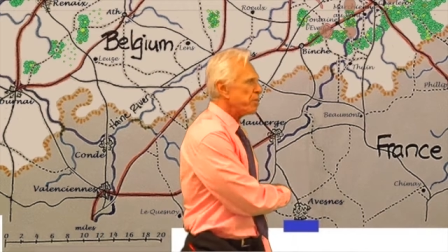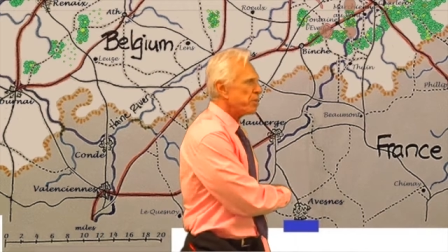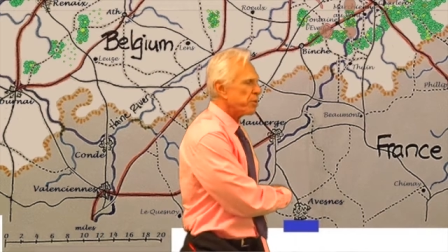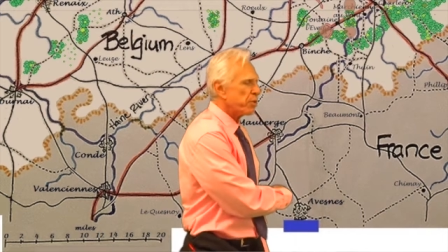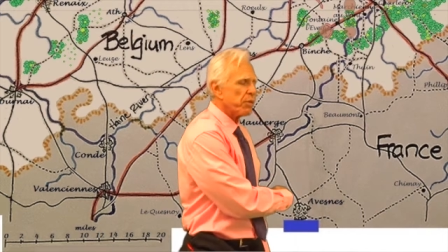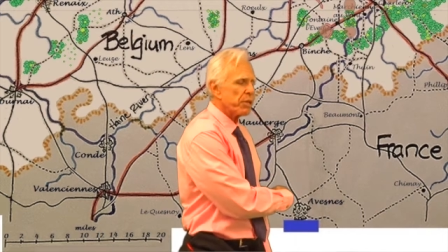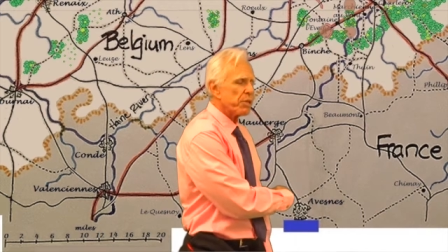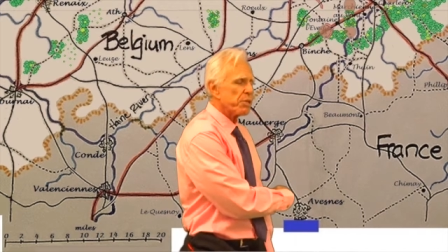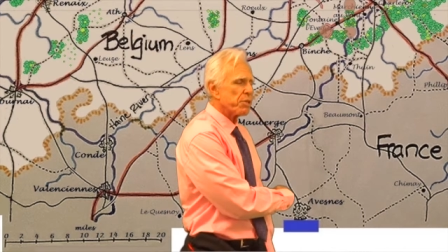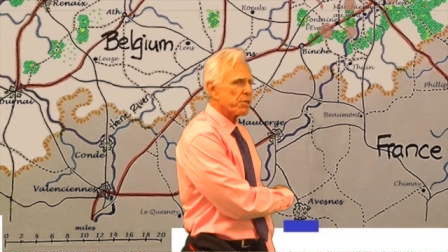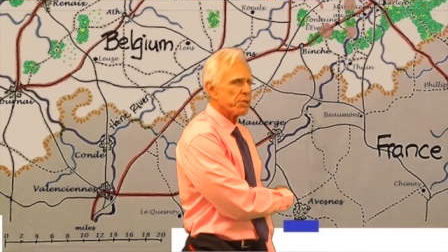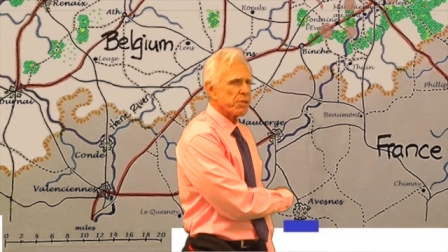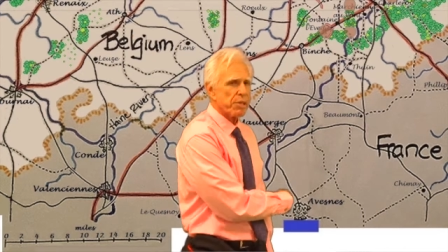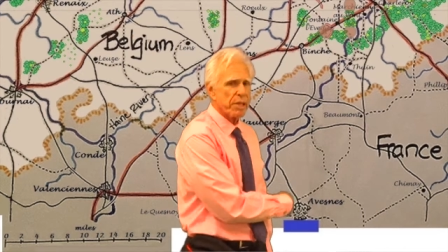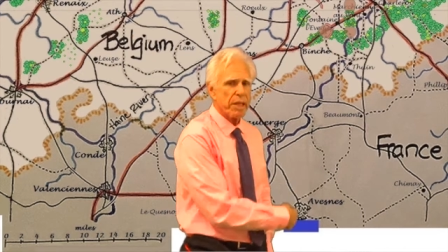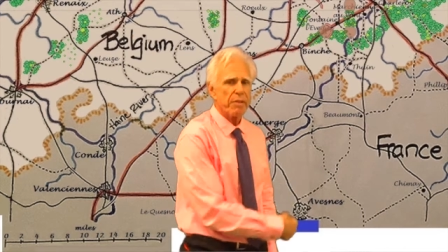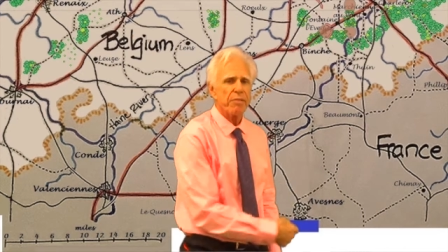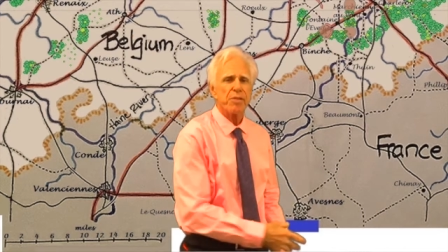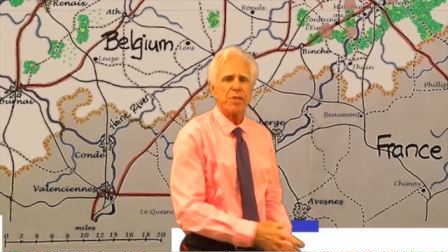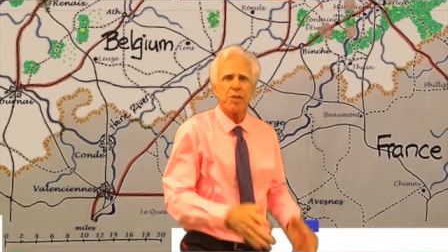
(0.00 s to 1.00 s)

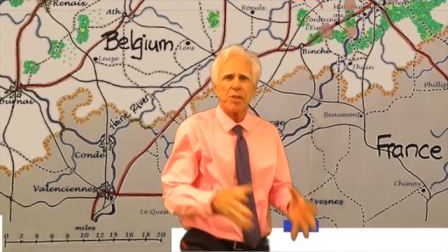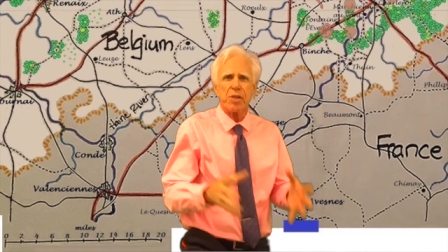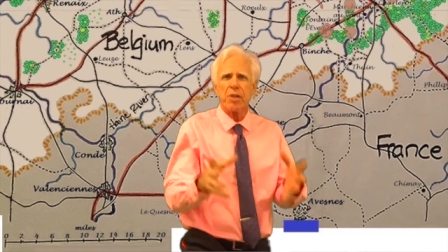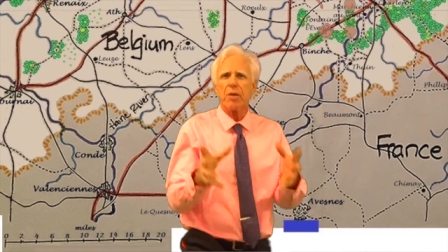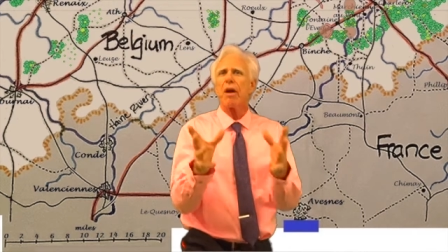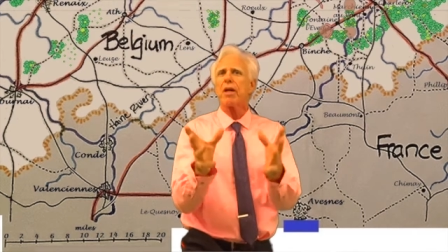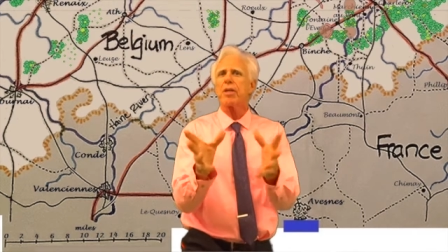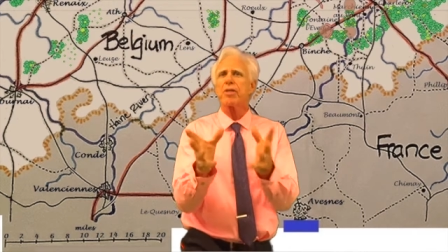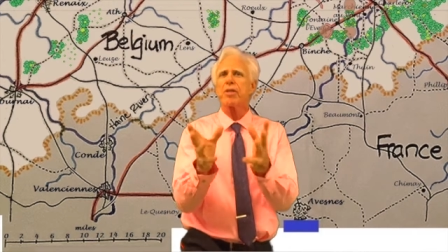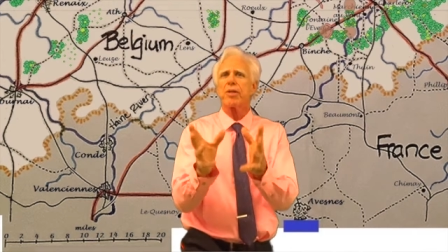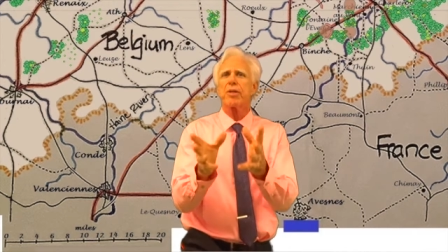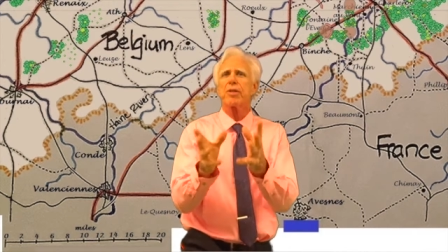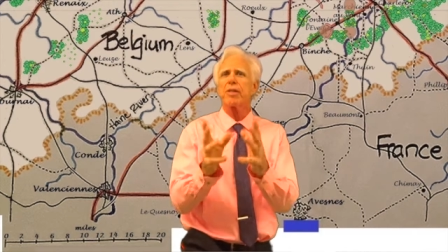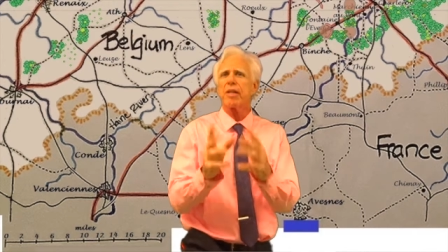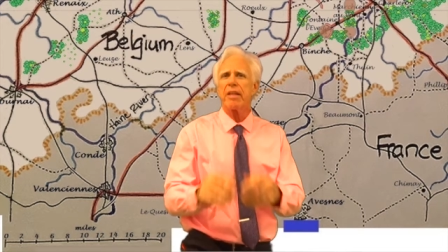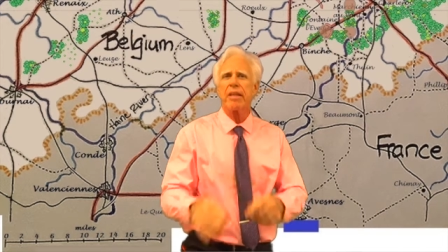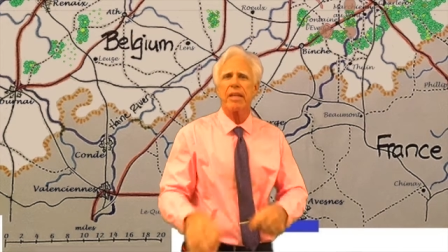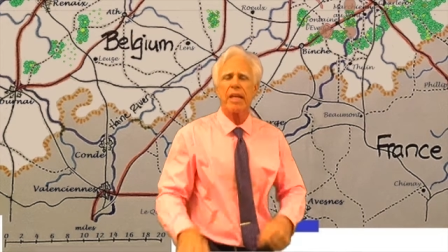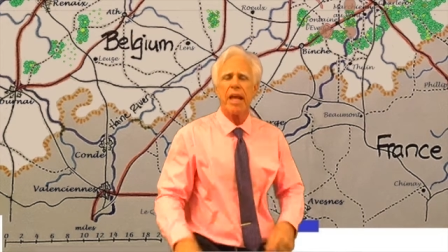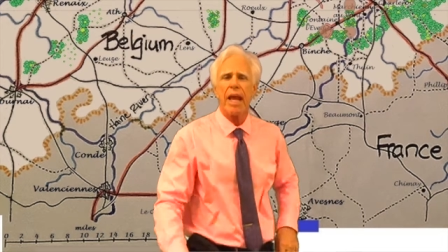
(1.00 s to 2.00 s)
source gives a structure
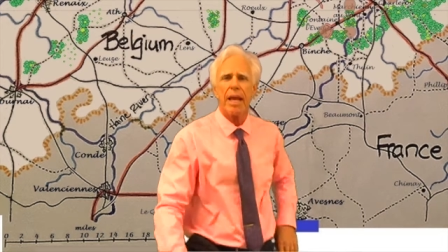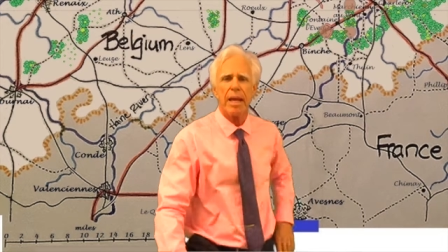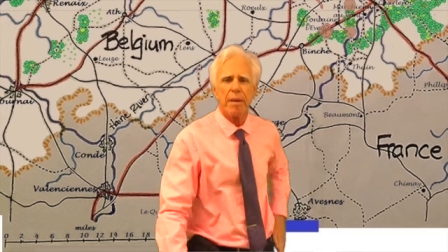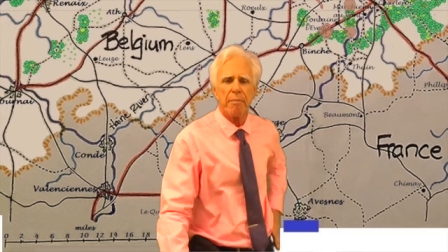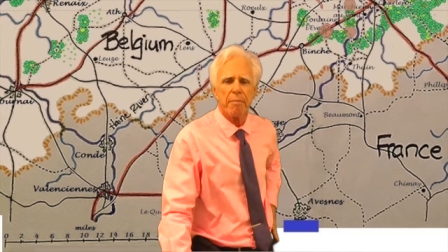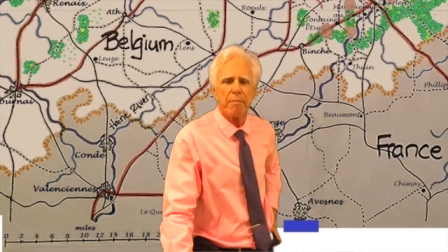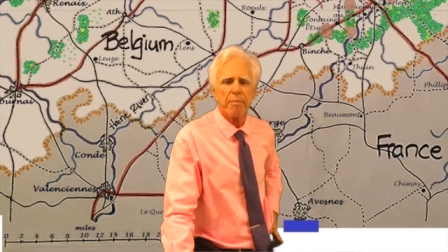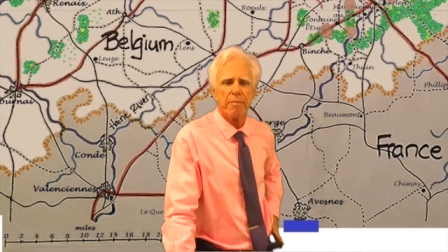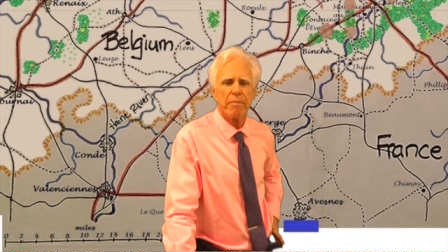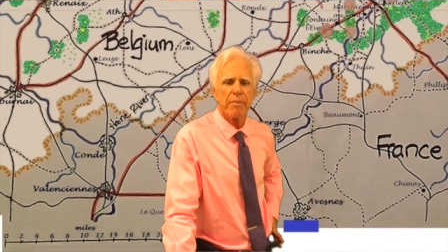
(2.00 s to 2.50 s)
to the game,